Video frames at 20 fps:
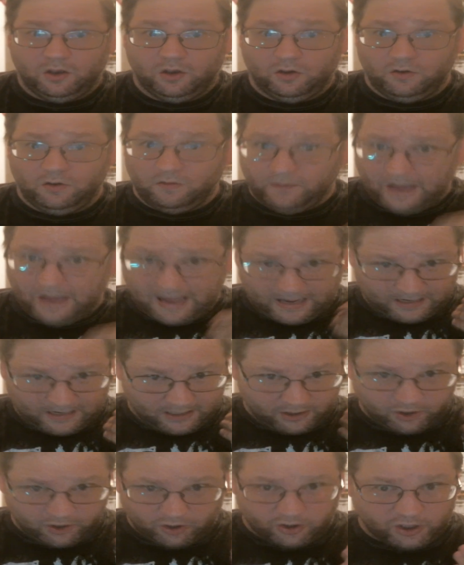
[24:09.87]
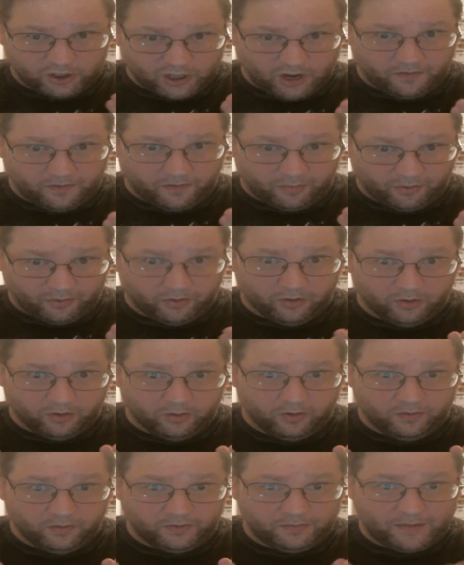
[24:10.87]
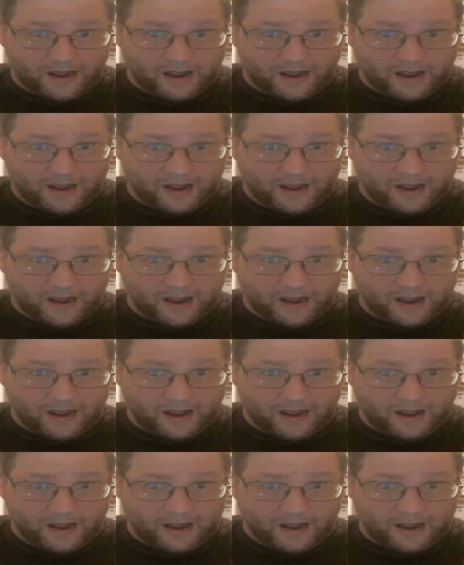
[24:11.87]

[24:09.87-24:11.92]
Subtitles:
you got to get your stuff approved